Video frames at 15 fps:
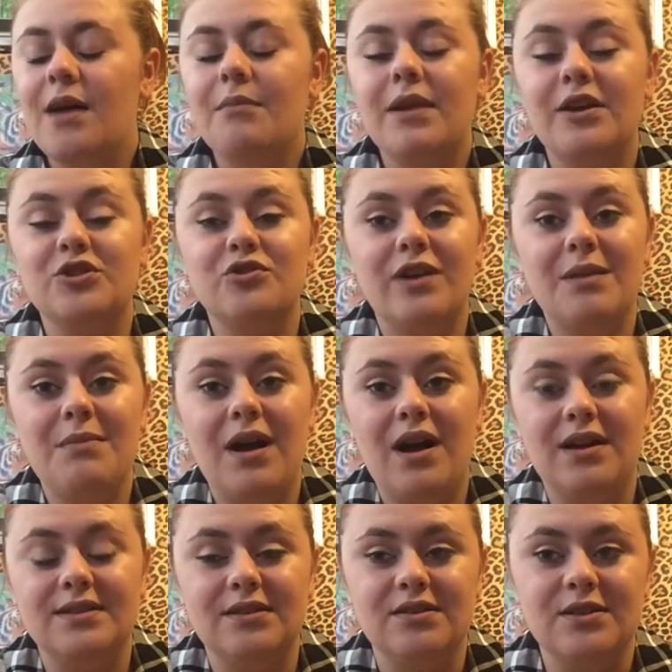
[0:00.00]
But I was crying my
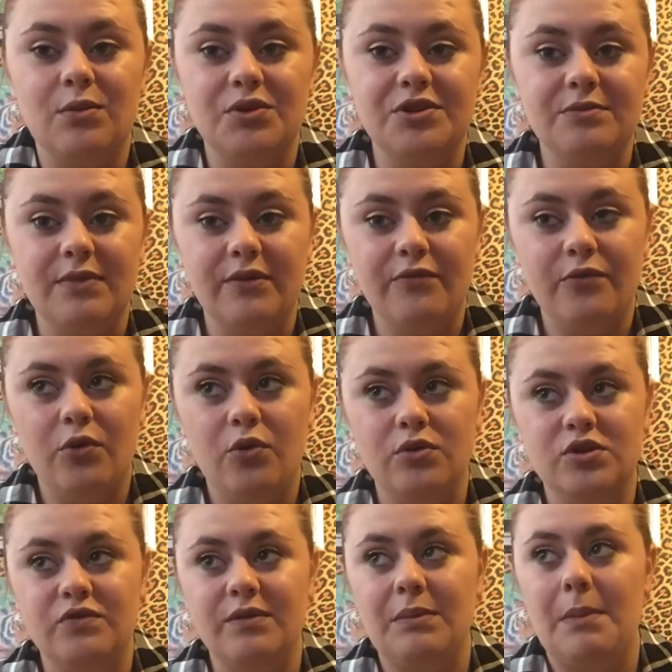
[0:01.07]
heart out because I wanted my
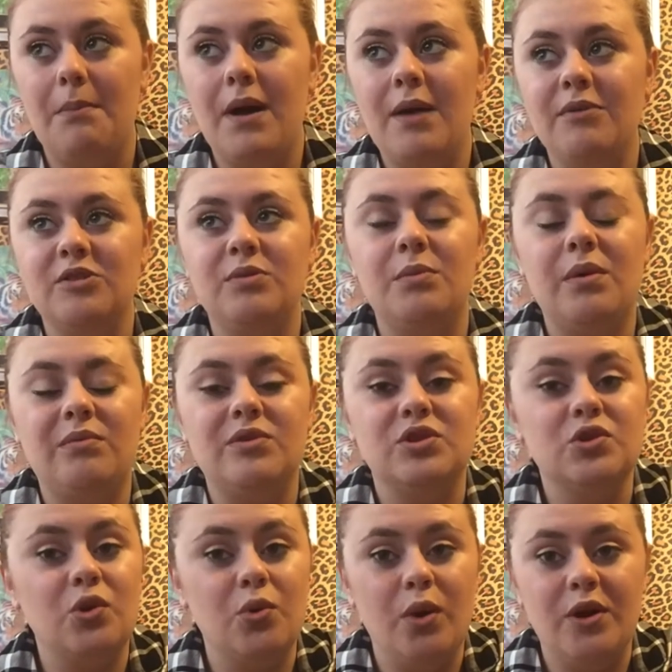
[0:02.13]
phone to ring my mum because my mum was
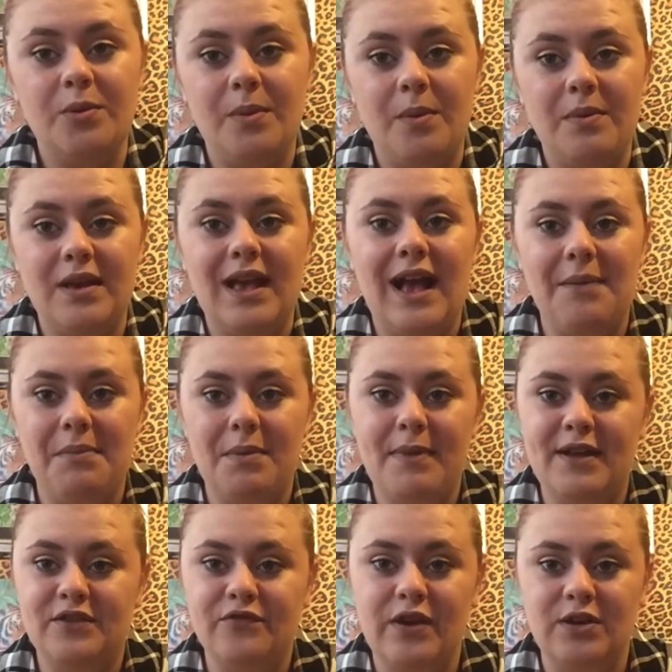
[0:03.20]
so worried about me, and my
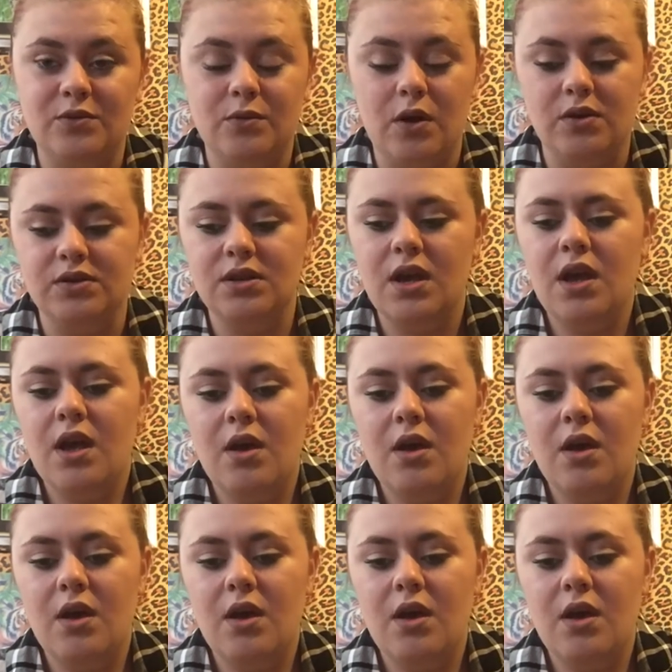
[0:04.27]
best friend was.